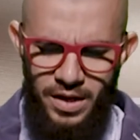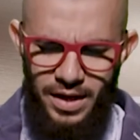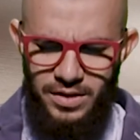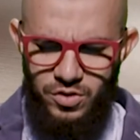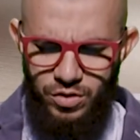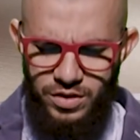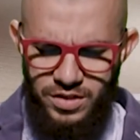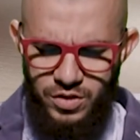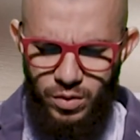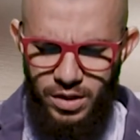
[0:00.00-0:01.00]
And so this
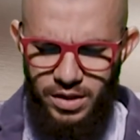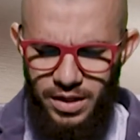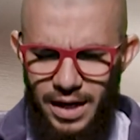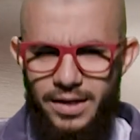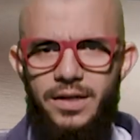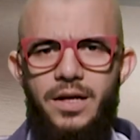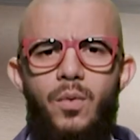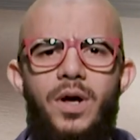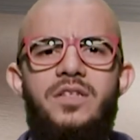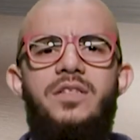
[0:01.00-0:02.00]
is one of the ad'iyah.
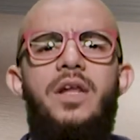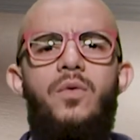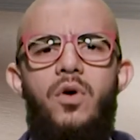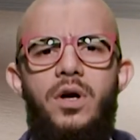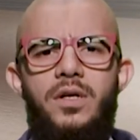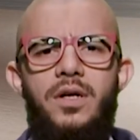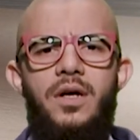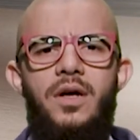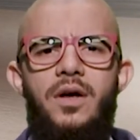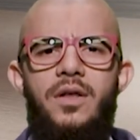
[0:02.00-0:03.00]
What is the reward?
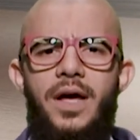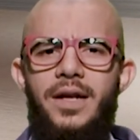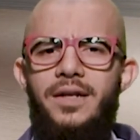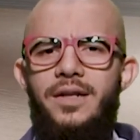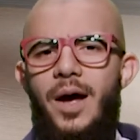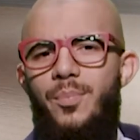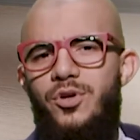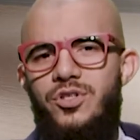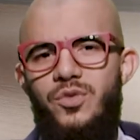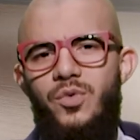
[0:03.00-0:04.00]
then that
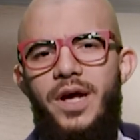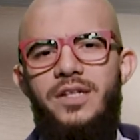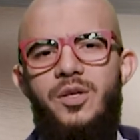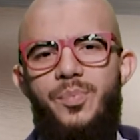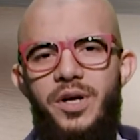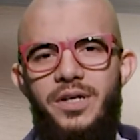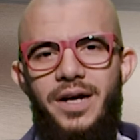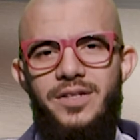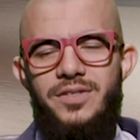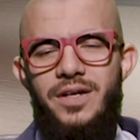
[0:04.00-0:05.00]
person will enter
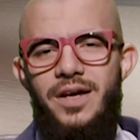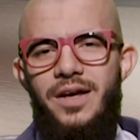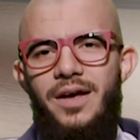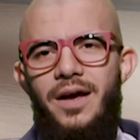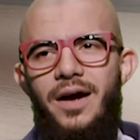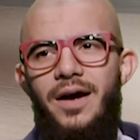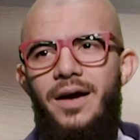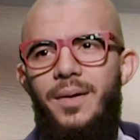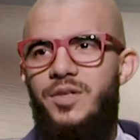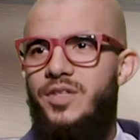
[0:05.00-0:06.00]
paradise.
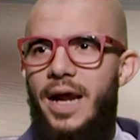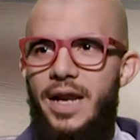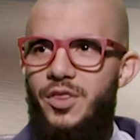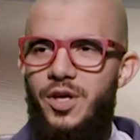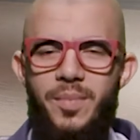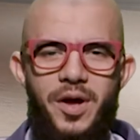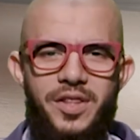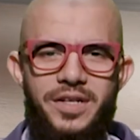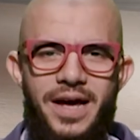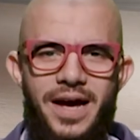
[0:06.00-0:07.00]
Uh, is there anything better
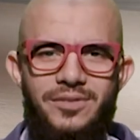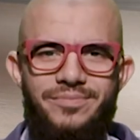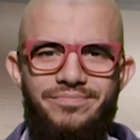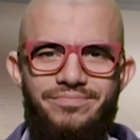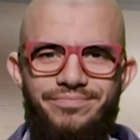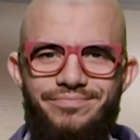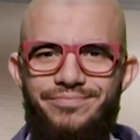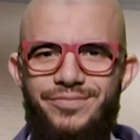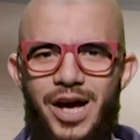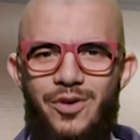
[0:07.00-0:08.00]
than that?
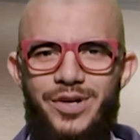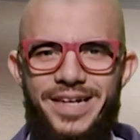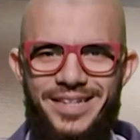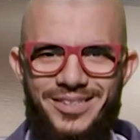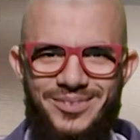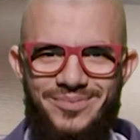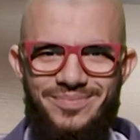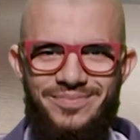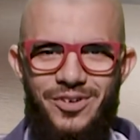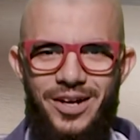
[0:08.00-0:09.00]
Not really,
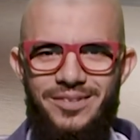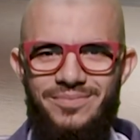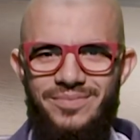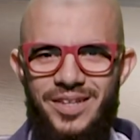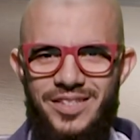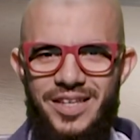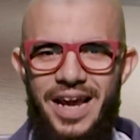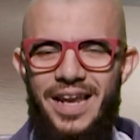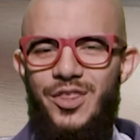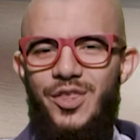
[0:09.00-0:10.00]
right? Is there
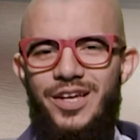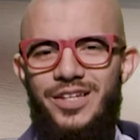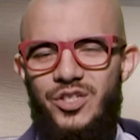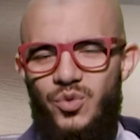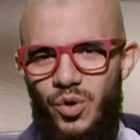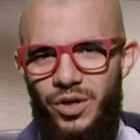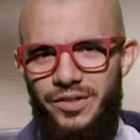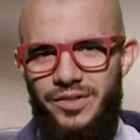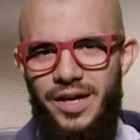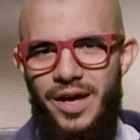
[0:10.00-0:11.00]
anything in this
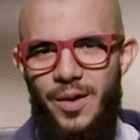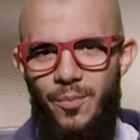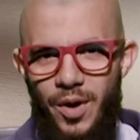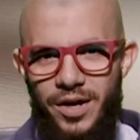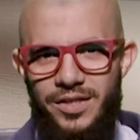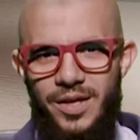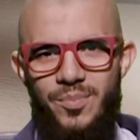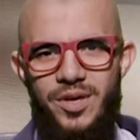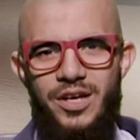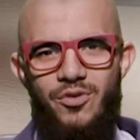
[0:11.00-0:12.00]
world better than
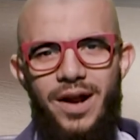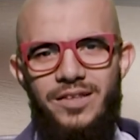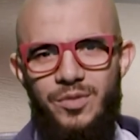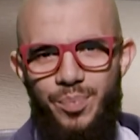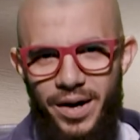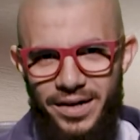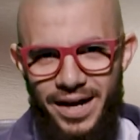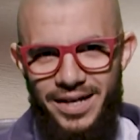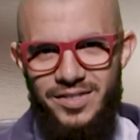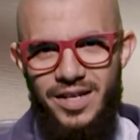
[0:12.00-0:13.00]
being granted
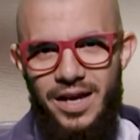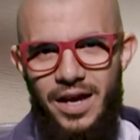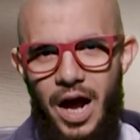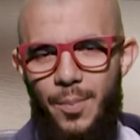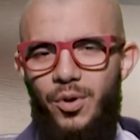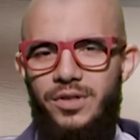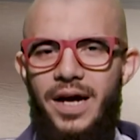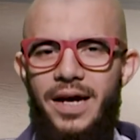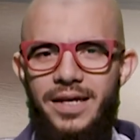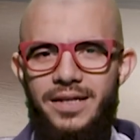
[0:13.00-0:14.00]
paradise upon
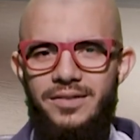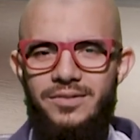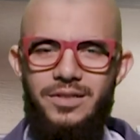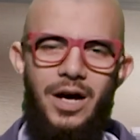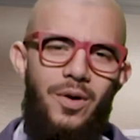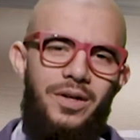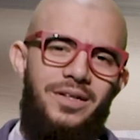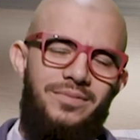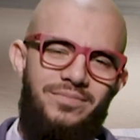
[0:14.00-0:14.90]
dying? La wallah.